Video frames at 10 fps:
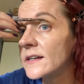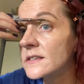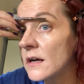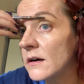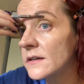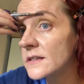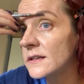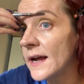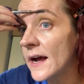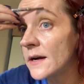It's hard to
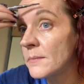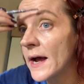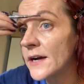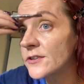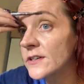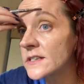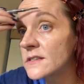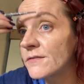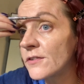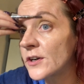lay on a
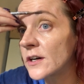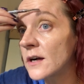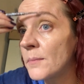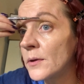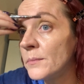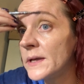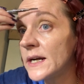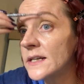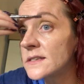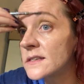mattress for a couple of
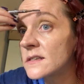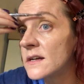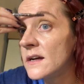minutes